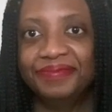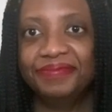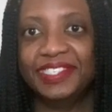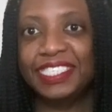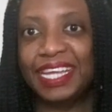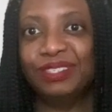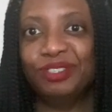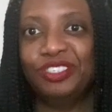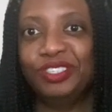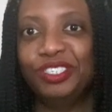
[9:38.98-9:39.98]
Because that's what
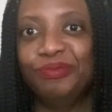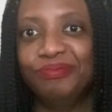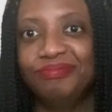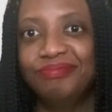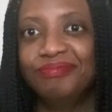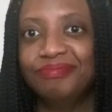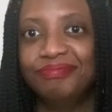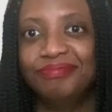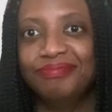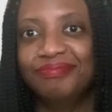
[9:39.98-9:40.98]
you do.
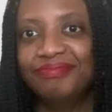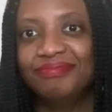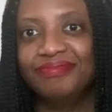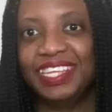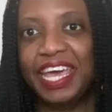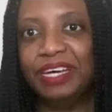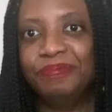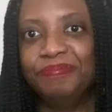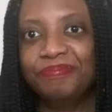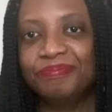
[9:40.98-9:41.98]
Yeah.
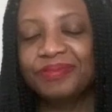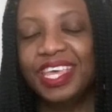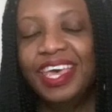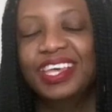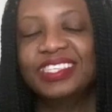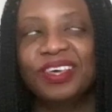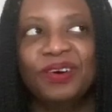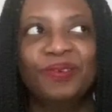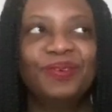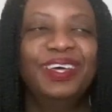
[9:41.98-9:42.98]

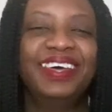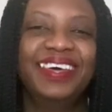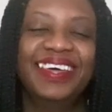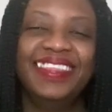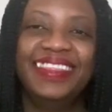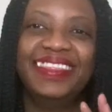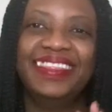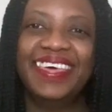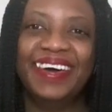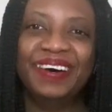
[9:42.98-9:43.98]
So
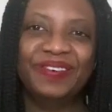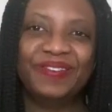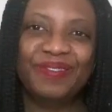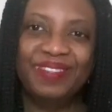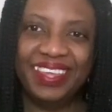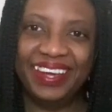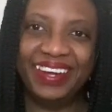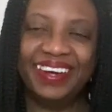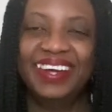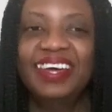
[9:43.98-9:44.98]
now from
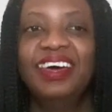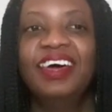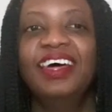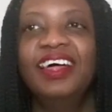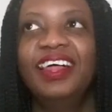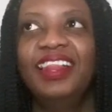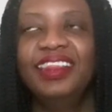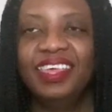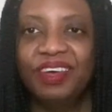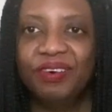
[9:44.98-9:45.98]
there,
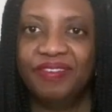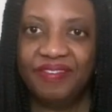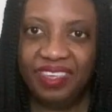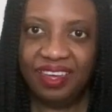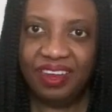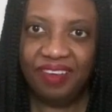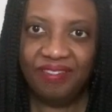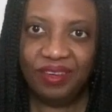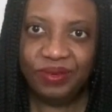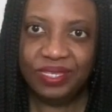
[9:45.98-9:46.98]
Leo and Fiat have
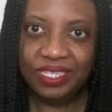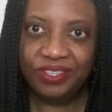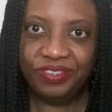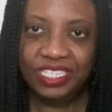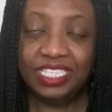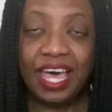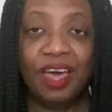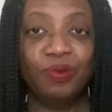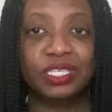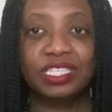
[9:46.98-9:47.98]
their own series.
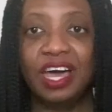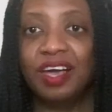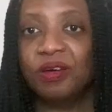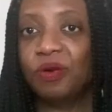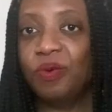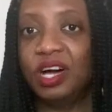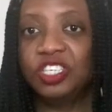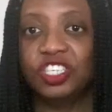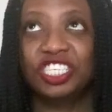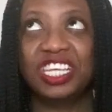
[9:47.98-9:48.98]
I was not going to
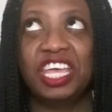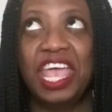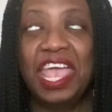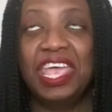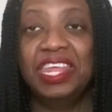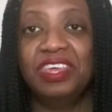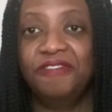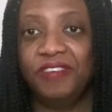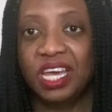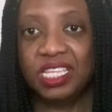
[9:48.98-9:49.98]
watch it because I hated
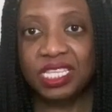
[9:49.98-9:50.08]
Fiat's